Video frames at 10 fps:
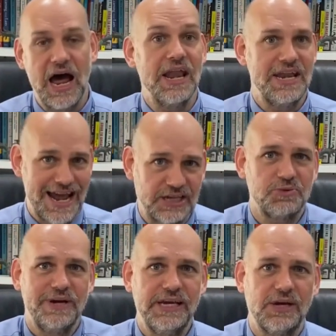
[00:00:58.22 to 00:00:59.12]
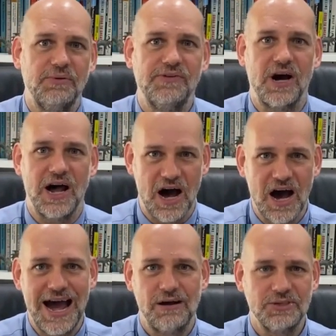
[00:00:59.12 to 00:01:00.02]
Next week, we've got
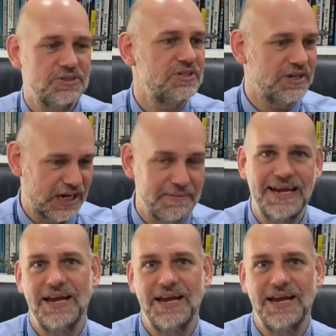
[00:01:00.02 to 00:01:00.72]
Our House. You're going to be